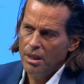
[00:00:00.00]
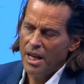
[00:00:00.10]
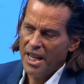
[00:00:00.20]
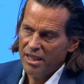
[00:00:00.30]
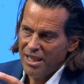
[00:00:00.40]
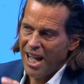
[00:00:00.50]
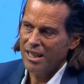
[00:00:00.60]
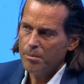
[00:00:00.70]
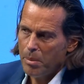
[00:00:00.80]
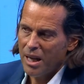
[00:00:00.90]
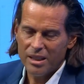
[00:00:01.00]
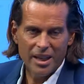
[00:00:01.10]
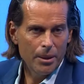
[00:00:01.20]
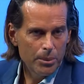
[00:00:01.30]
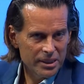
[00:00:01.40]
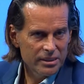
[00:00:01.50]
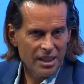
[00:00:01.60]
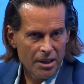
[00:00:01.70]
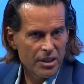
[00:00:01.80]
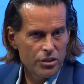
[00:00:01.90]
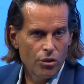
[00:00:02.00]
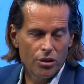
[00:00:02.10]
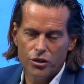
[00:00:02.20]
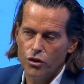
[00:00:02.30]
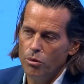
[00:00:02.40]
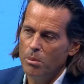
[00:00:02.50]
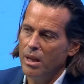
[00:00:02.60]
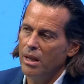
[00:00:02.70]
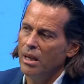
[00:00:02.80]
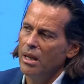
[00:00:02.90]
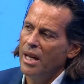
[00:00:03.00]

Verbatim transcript: And an unbundling with direct to consumer